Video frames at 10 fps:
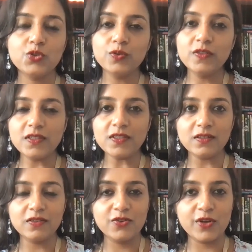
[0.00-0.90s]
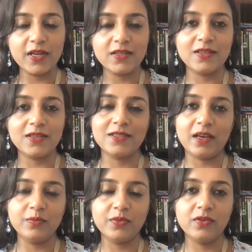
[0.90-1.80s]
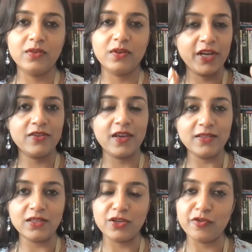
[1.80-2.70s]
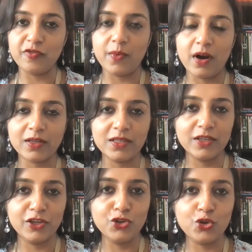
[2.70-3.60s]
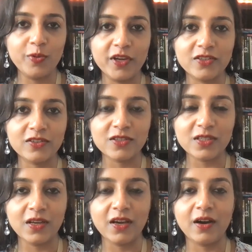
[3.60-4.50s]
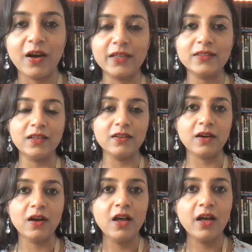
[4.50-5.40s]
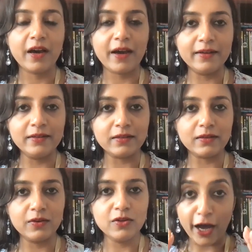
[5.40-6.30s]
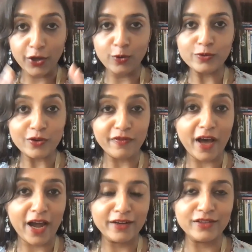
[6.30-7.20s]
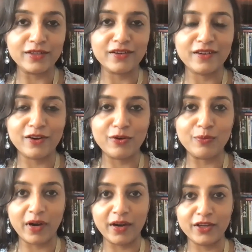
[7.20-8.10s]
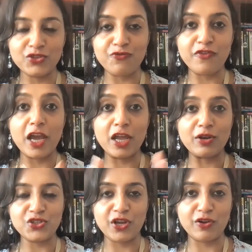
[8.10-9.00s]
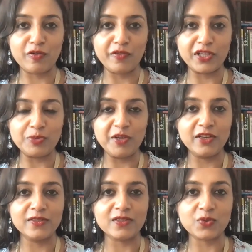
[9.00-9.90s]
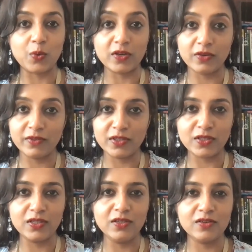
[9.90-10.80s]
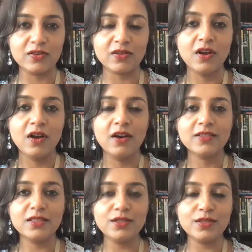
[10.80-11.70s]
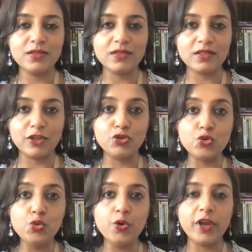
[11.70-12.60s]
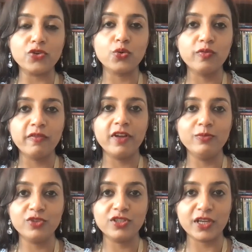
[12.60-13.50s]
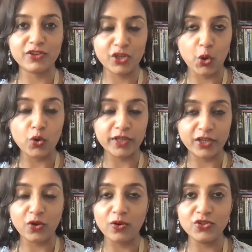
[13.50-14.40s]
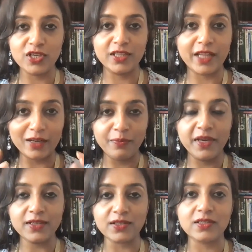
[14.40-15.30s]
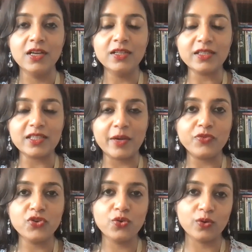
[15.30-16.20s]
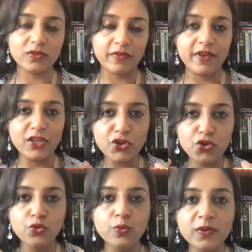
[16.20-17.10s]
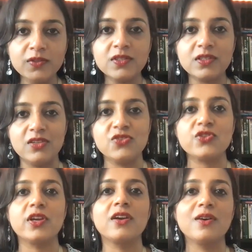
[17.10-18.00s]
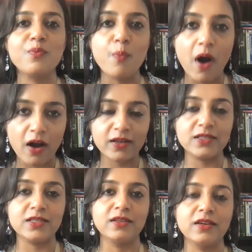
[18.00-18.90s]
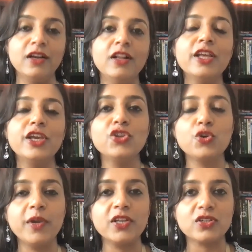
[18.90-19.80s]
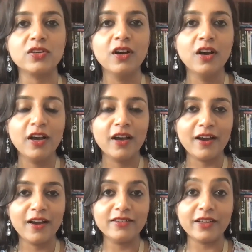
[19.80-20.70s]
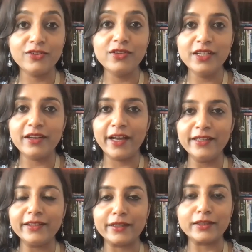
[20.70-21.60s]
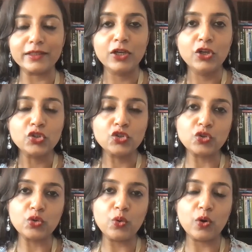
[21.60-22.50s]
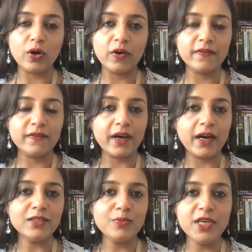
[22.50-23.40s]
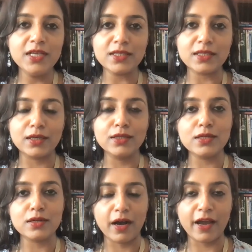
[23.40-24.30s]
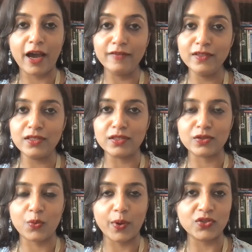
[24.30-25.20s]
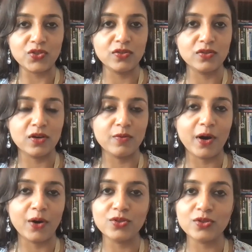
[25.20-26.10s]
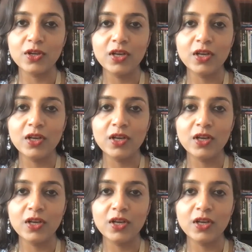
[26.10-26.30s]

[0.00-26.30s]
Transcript: So this is a great example, great case study of a marketing incubator, Sneha, I think. And I also have had my fair share of experiences working with senior citizens. They do get overwhelmed with technology, and that makes Step to Growth a very human-centric marketing incubator. And I really like that. So that being said, I have this question about